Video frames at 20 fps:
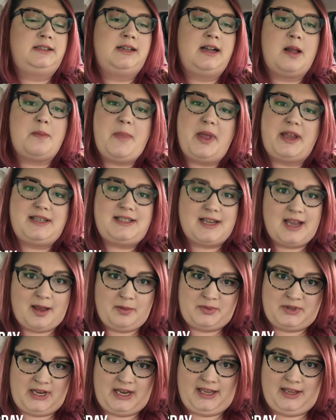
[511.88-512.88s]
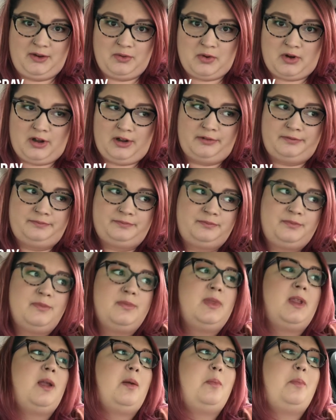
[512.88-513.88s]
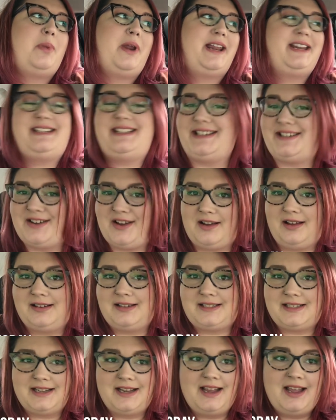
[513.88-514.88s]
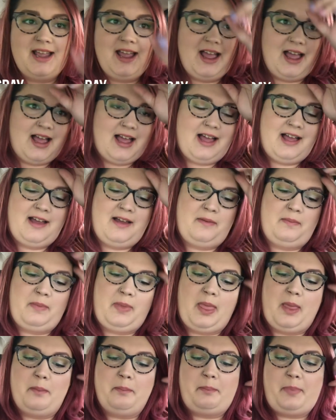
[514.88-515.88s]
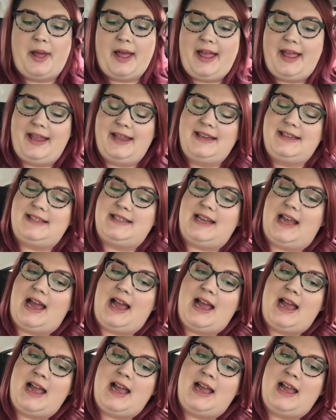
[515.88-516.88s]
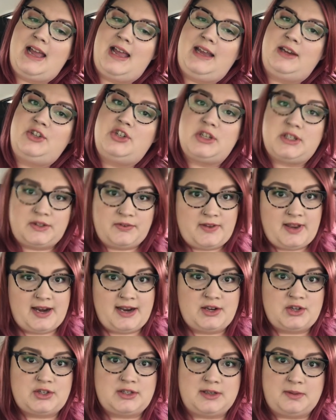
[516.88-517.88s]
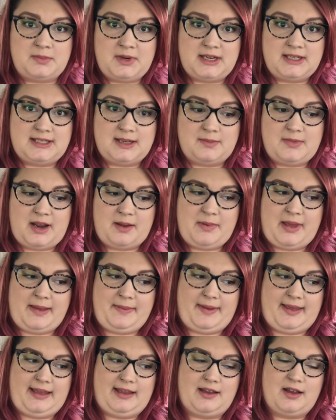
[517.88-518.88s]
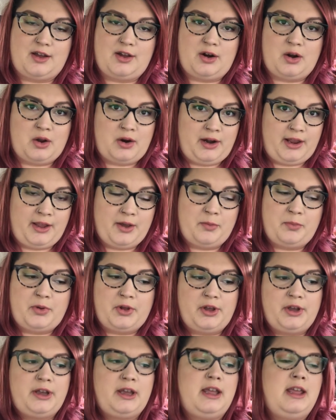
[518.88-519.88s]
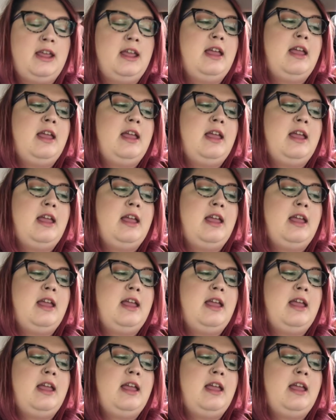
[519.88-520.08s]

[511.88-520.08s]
I meant to update you all, but I did not. Um, but I just finished Someday, Someday, Maybe on audiobook.